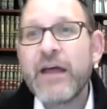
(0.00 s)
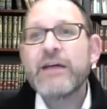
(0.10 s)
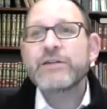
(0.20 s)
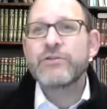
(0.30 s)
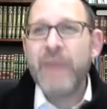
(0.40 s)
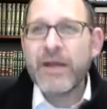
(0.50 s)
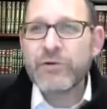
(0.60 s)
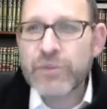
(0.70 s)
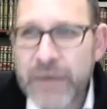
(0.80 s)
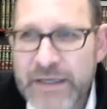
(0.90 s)
So the
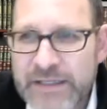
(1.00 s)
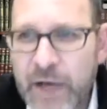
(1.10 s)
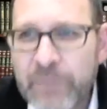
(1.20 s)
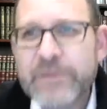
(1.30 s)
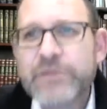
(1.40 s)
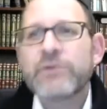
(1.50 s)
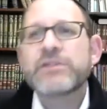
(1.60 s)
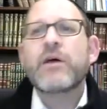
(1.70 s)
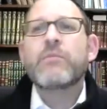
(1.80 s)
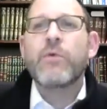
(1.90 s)
Medrash picks up in source
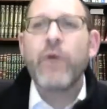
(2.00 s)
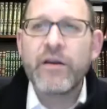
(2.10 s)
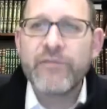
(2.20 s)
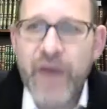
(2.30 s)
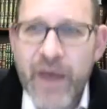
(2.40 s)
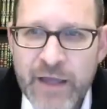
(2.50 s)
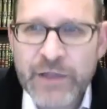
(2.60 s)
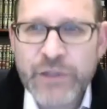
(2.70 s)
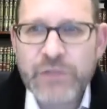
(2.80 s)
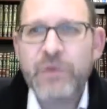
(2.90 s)
number 1, Ve'ele
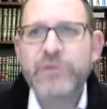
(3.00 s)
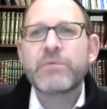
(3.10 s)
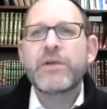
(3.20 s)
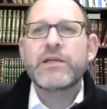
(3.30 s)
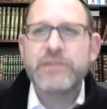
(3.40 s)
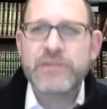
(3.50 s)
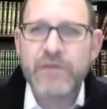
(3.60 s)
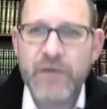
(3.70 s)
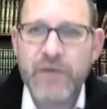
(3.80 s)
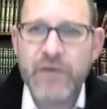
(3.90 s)
Shmos b'nei
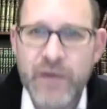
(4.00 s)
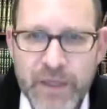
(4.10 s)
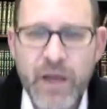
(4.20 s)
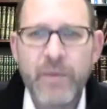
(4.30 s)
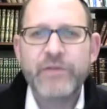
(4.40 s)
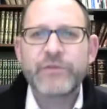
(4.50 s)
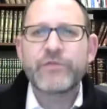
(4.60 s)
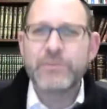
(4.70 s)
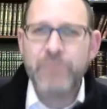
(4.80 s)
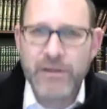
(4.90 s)
Yisrael, picking up
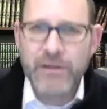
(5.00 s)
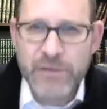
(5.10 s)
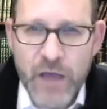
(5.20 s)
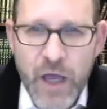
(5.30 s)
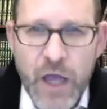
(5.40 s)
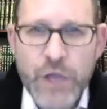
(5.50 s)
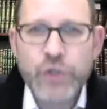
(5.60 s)
on this first pasuk,